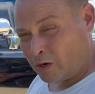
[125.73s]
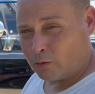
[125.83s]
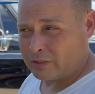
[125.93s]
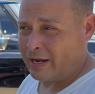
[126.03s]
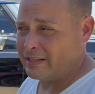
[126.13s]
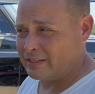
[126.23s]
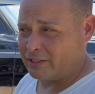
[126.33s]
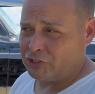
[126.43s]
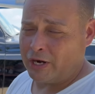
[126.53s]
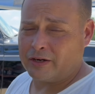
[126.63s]
gonna take these
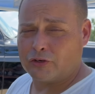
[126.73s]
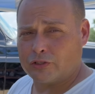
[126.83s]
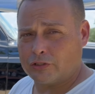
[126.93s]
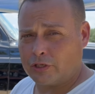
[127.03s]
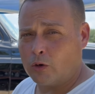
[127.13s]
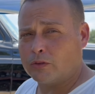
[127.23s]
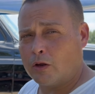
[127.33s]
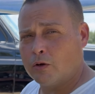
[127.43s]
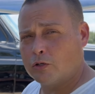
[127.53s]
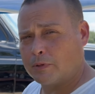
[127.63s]
injectors and soak
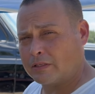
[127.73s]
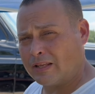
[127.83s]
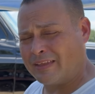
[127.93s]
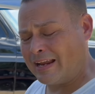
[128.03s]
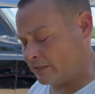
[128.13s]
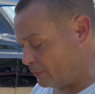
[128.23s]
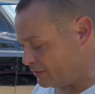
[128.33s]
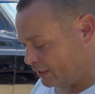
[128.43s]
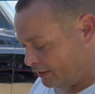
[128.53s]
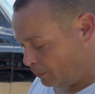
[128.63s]
those because I think it's been
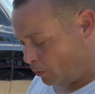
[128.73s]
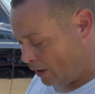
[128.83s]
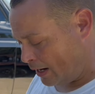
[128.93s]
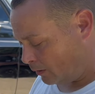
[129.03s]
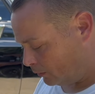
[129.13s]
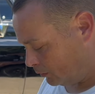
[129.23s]
setting up a while.